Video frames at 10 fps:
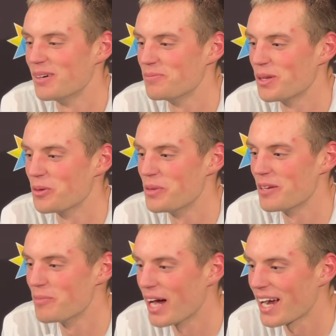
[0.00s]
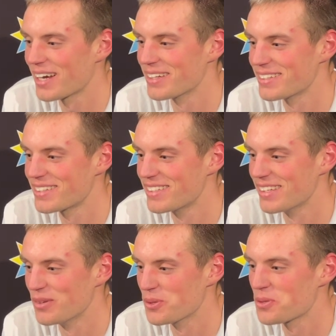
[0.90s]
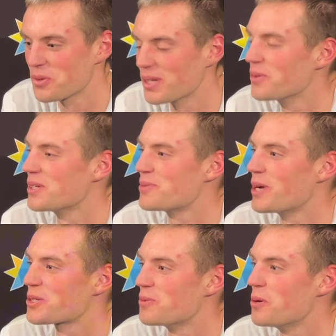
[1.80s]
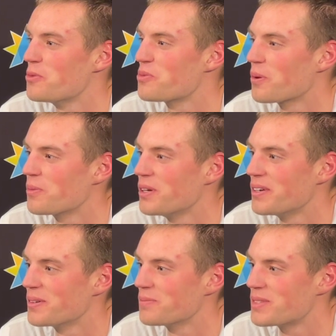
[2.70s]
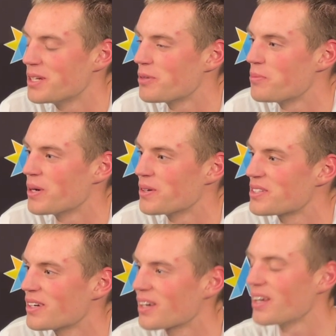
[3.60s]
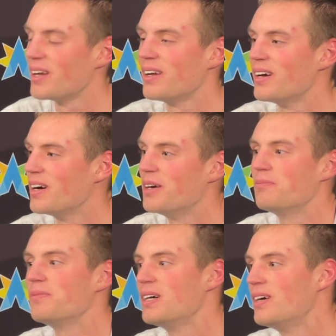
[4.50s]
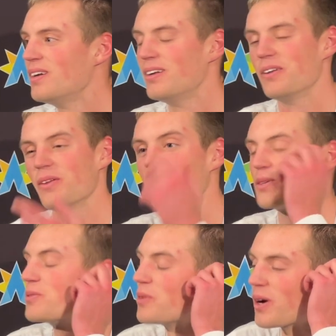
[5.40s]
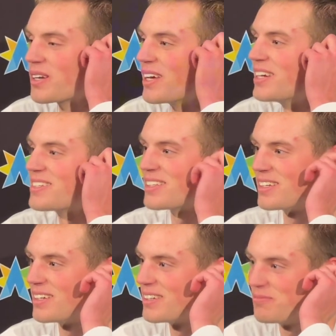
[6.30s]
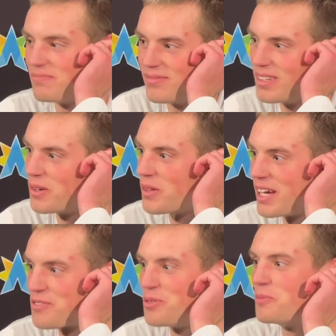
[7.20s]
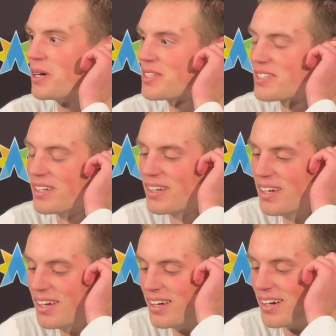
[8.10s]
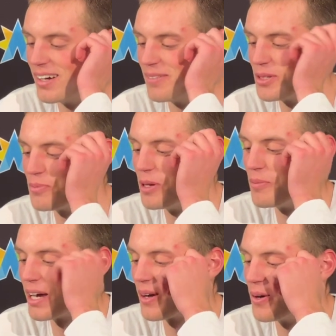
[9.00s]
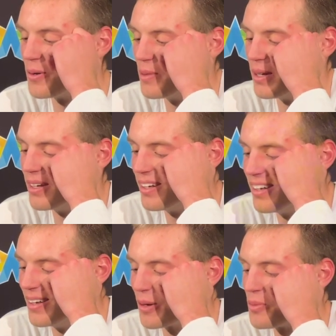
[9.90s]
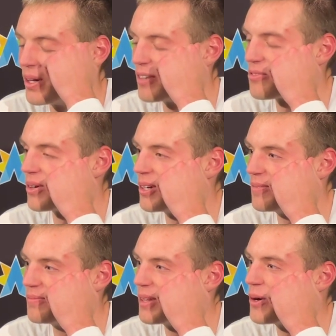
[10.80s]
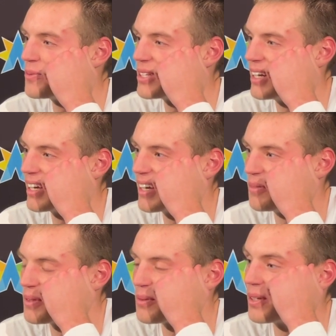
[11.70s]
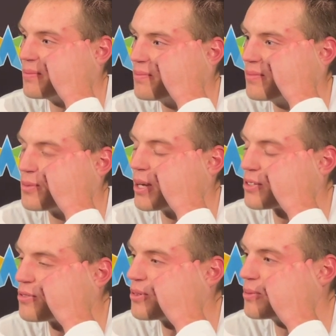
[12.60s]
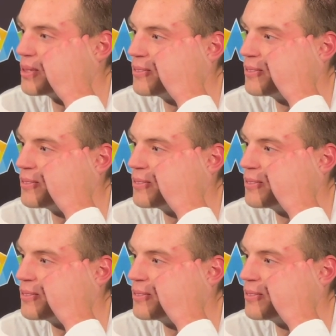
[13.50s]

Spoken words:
you know, being back it was a really, really special moment for me, you know, seeing my parents there again. You know, there were some dark days in the, you know, last few months, and just being back home and, you know, playing in front of the home state again was really special for me.